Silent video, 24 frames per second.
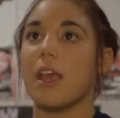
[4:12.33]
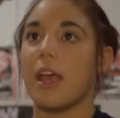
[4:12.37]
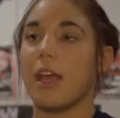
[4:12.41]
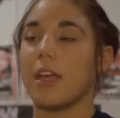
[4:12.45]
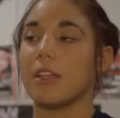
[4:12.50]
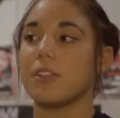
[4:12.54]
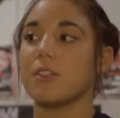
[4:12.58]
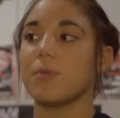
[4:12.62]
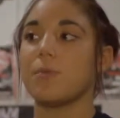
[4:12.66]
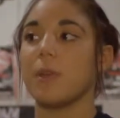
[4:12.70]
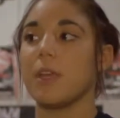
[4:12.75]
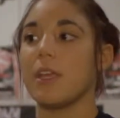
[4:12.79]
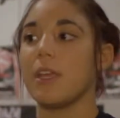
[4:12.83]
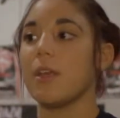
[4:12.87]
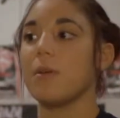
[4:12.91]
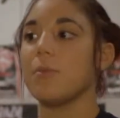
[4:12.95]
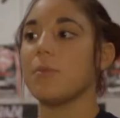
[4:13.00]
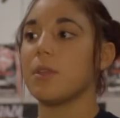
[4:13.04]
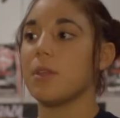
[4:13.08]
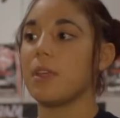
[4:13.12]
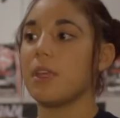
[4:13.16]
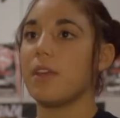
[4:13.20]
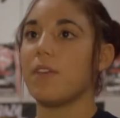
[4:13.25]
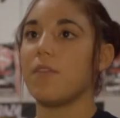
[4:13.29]
And so being
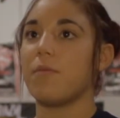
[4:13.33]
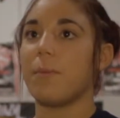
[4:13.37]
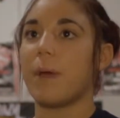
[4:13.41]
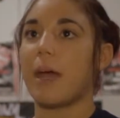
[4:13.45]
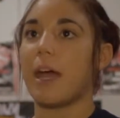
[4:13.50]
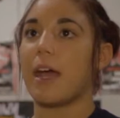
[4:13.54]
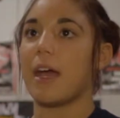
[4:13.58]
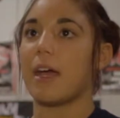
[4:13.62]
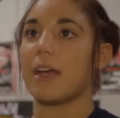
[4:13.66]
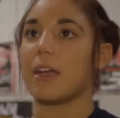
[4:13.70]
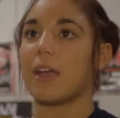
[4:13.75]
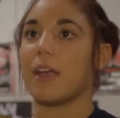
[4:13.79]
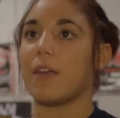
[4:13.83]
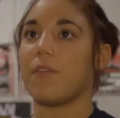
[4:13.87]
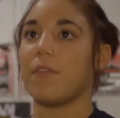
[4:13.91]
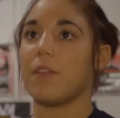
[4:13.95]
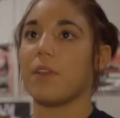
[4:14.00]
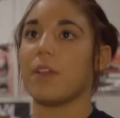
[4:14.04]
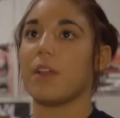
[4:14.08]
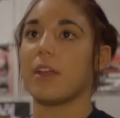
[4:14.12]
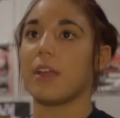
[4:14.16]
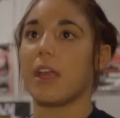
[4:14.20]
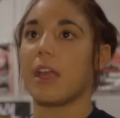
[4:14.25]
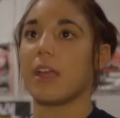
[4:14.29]
able to give back, I
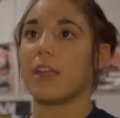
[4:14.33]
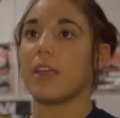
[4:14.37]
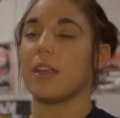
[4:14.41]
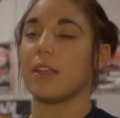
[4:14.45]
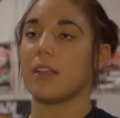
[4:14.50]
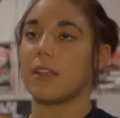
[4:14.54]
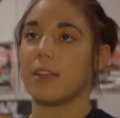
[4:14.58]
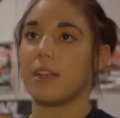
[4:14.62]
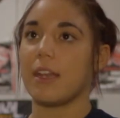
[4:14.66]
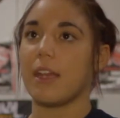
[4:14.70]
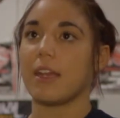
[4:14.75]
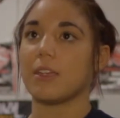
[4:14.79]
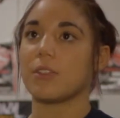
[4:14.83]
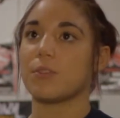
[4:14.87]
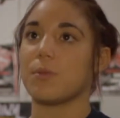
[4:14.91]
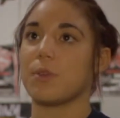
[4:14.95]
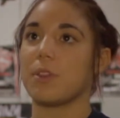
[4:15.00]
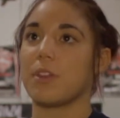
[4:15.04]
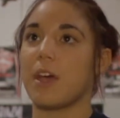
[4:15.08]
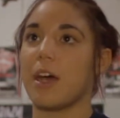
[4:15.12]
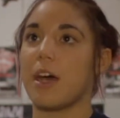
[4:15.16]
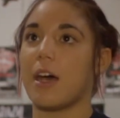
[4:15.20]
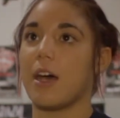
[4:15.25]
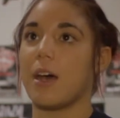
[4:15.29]
feel like I can connect
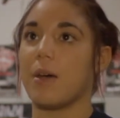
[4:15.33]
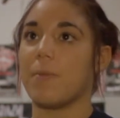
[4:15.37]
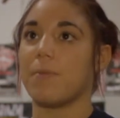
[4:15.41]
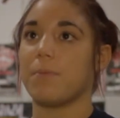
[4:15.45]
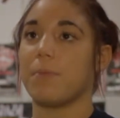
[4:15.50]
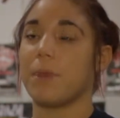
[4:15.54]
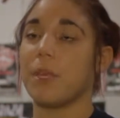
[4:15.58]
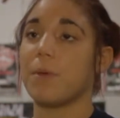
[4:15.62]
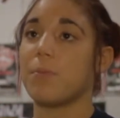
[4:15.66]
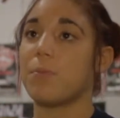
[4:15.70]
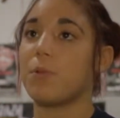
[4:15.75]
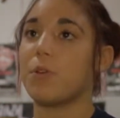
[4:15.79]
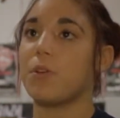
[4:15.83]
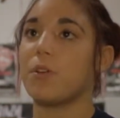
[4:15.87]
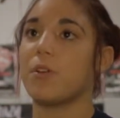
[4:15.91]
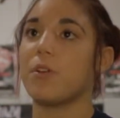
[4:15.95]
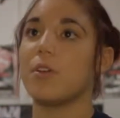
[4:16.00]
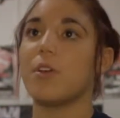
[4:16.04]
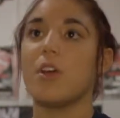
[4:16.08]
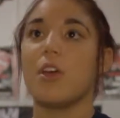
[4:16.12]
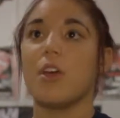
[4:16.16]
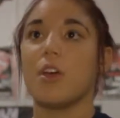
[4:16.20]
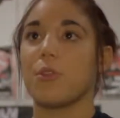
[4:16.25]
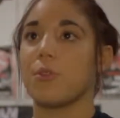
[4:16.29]
with um, people
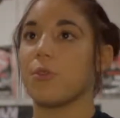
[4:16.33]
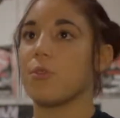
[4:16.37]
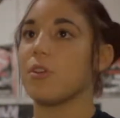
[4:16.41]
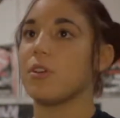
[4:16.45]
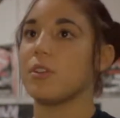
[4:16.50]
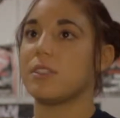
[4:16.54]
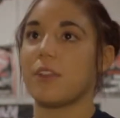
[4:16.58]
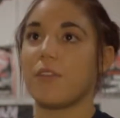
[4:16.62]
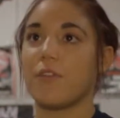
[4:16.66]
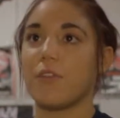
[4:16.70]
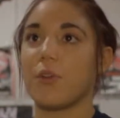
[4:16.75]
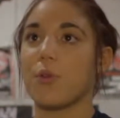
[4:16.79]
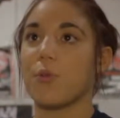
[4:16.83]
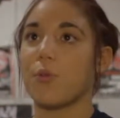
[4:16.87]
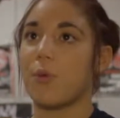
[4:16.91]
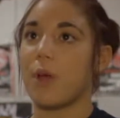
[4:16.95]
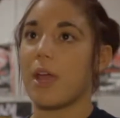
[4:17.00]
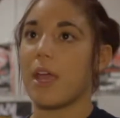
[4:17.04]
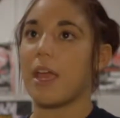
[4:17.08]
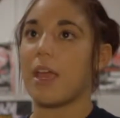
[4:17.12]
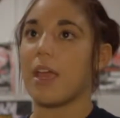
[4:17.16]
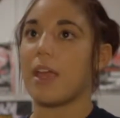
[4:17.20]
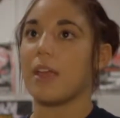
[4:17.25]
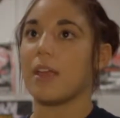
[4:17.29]
through a different
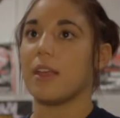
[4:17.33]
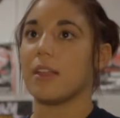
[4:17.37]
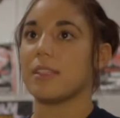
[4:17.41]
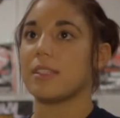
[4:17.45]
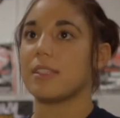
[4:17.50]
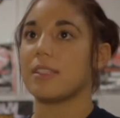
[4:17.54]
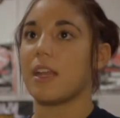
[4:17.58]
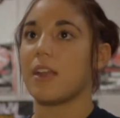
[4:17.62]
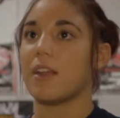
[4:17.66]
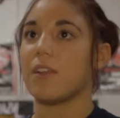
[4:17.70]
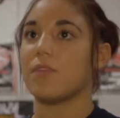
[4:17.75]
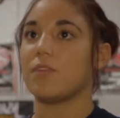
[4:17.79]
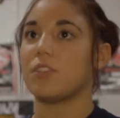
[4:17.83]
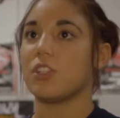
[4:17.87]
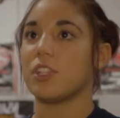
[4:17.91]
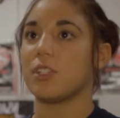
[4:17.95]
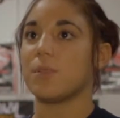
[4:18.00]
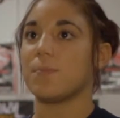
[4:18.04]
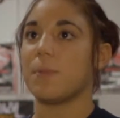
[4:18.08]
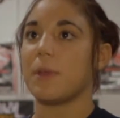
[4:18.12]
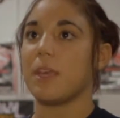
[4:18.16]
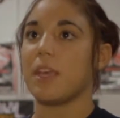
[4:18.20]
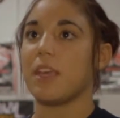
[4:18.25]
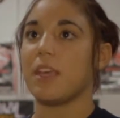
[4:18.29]
way instead of
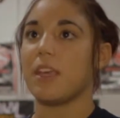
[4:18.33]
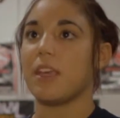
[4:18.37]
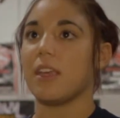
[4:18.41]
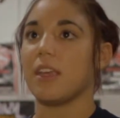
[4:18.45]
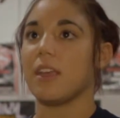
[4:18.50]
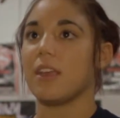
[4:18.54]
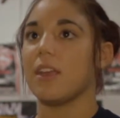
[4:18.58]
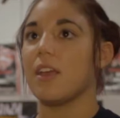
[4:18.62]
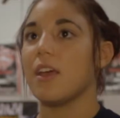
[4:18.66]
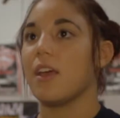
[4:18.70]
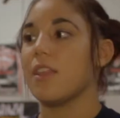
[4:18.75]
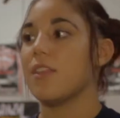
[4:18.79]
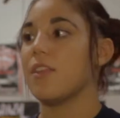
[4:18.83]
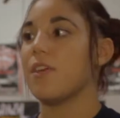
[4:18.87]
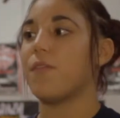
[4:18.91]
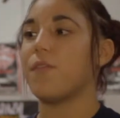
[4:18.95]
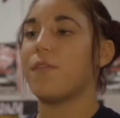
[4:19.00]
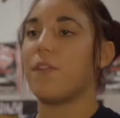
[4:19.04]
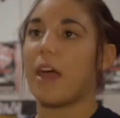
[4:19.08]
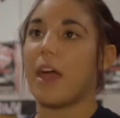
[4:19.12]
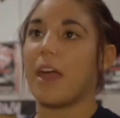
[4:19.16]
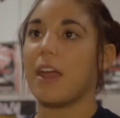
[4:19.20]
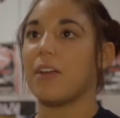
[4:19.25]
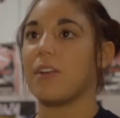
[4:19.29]
just being the
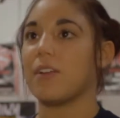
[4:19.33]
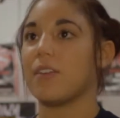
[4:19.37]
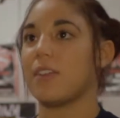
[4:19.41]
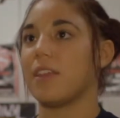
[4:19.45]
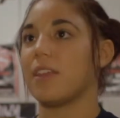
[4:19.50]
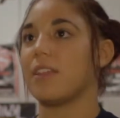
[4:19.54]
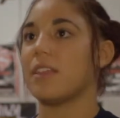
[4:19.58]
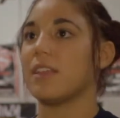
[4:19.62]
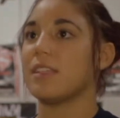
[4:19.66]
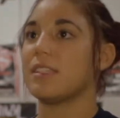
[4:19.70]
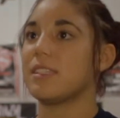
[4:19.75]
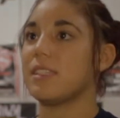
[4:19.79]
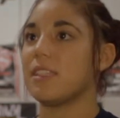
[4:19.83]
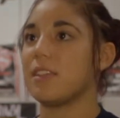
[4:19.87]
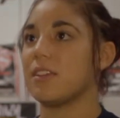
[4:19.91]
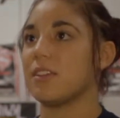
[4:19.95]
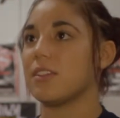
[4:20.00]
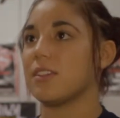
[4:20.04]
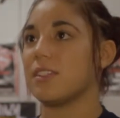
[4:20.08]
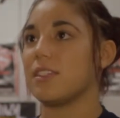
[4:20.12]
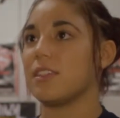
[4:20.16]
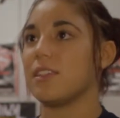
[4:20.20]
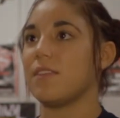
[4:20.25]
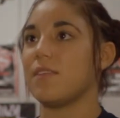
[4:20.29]
fighter that they see
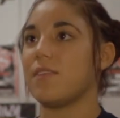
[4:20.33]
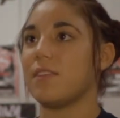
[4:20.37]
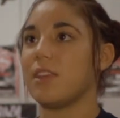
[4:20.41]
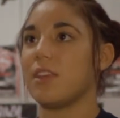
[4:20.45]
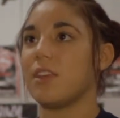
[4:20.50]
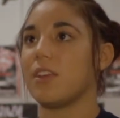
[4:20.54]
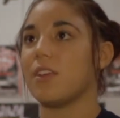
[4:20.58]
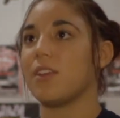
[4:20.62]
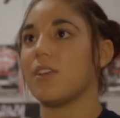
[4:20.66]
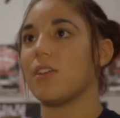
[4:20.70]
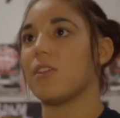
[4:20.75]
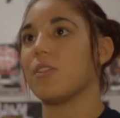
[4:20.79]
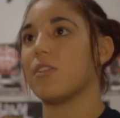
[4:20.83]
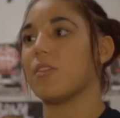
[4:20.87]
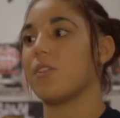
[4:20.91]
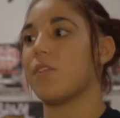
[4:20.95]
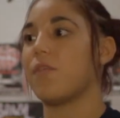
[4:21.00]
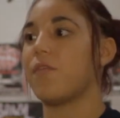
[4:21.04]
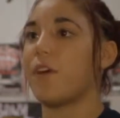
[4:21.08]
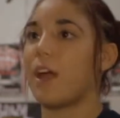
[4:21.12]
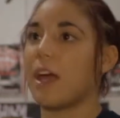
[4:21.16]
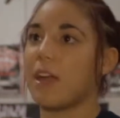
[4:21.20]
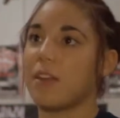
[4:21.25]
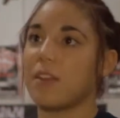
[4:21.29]
on TV or the
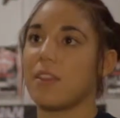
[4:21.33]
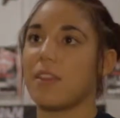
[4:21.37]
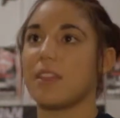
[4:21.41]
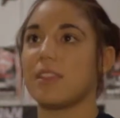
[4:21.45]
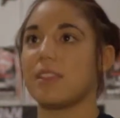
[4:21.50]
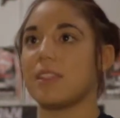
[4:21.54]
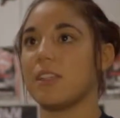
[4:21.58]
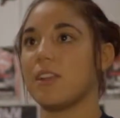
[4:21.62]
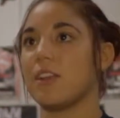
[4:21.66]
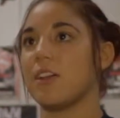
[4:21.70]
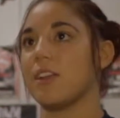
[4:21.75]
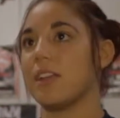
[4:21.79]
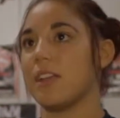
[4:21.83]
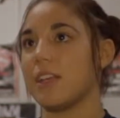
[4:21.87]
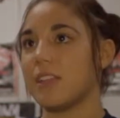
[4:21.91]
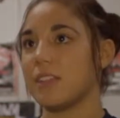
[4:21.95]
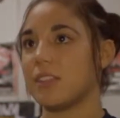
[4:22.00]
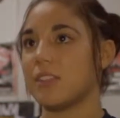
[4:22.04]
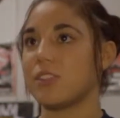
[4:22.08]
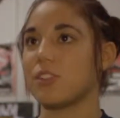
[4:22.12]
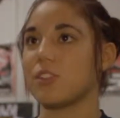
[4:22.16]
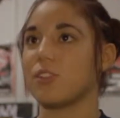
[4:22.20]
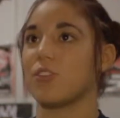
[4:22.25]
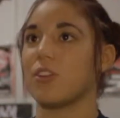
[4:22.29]
fighter they see on
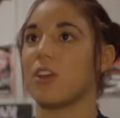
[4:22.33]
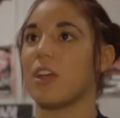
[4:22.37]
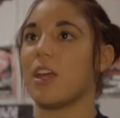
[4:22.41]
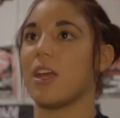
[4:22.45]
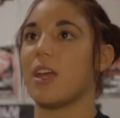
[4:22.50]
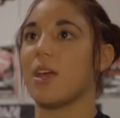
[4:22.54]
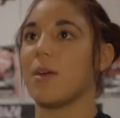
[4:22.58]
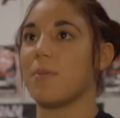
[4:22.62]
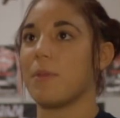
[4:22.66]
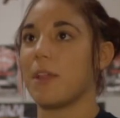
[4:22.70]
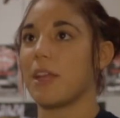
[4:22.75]
Instagram.